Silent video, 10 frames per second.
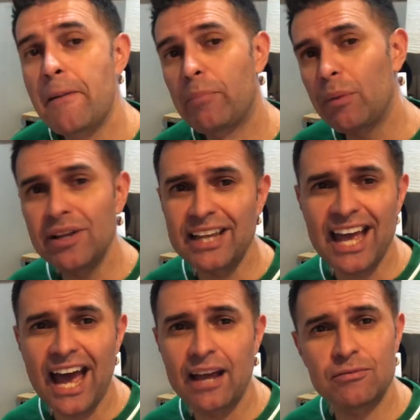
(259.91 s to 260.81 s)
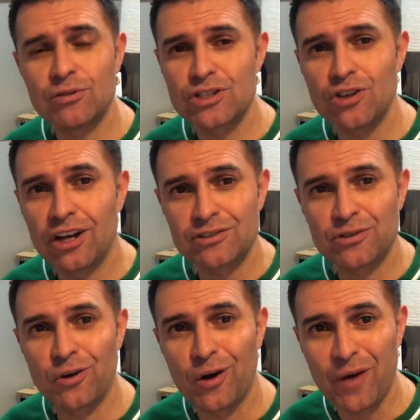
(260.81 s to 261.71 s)
Probably the guy was not
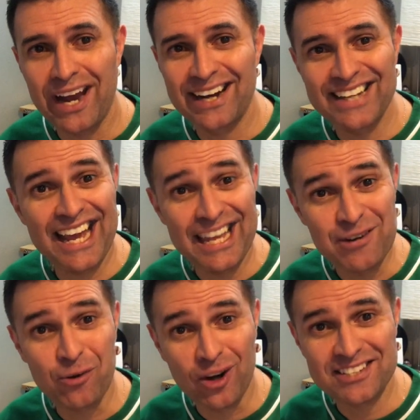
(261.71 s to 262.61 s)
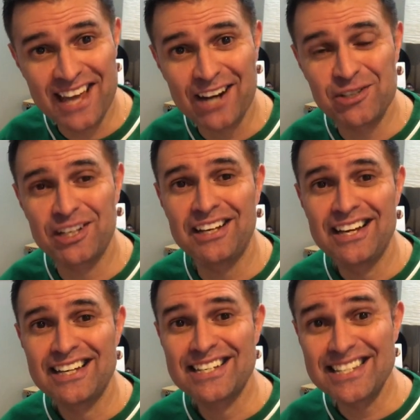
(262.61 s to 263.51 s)
so aware that he was actually
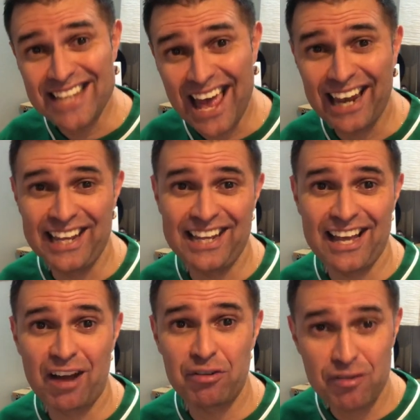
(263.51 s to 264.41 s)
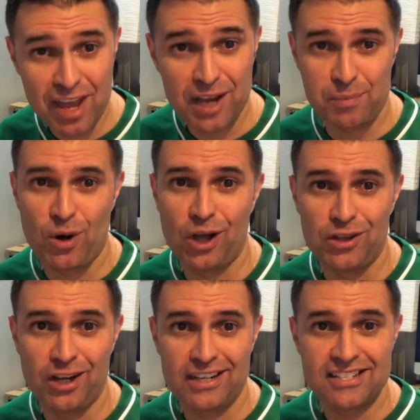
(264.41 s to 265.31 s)
selling a fake
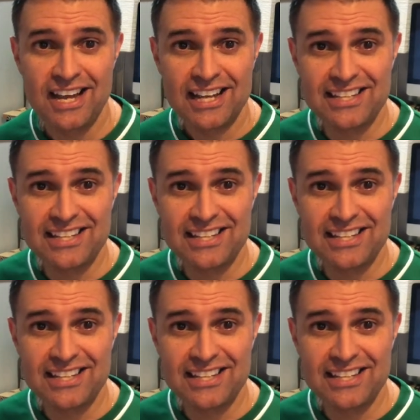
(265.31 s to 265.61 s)
product.